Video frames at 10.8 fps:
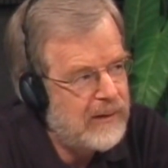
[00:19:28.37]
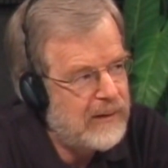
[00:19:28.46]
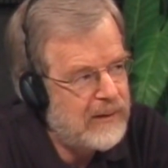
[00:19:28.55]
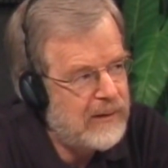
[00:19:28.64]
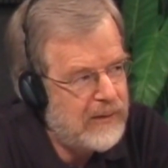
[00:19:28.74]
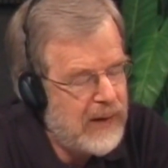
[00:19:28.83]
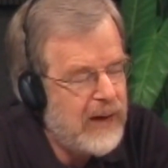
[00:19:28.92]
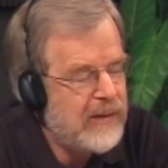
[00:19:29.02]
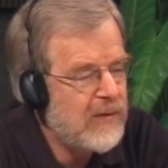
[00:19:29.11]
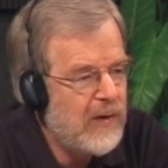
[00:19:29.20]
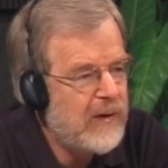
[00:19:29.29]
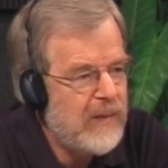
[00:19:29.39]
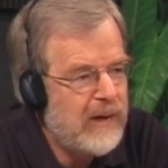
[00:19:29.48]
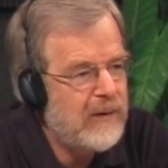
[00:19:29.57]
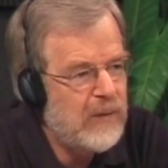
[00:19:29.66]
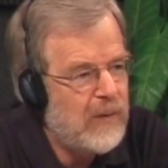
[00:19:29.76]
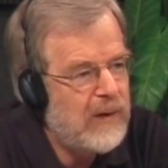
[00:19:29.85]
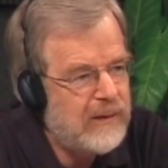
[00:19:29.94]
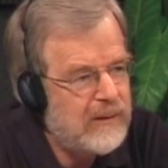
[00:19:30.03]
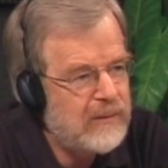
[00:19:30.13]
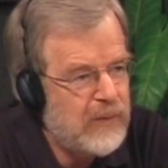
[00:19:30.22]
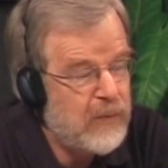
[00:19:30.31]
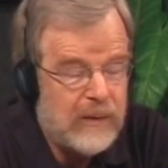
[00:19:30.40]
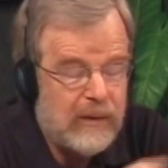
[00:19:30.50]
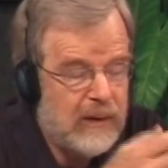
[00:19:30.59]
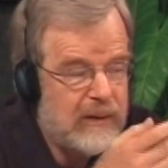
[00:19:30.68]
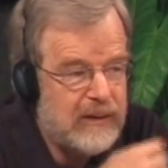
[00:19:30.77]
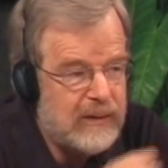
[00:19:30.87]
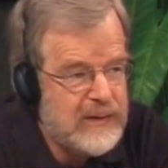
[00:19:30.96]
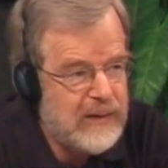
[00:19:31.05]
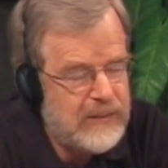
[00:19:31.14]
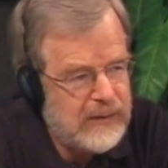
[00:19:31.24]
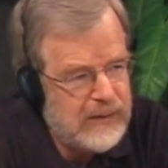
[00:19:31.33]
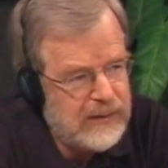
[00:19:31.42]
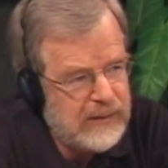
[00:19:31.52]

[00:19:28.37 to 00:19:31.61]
you hadn't thought about in a while with regard to this subject?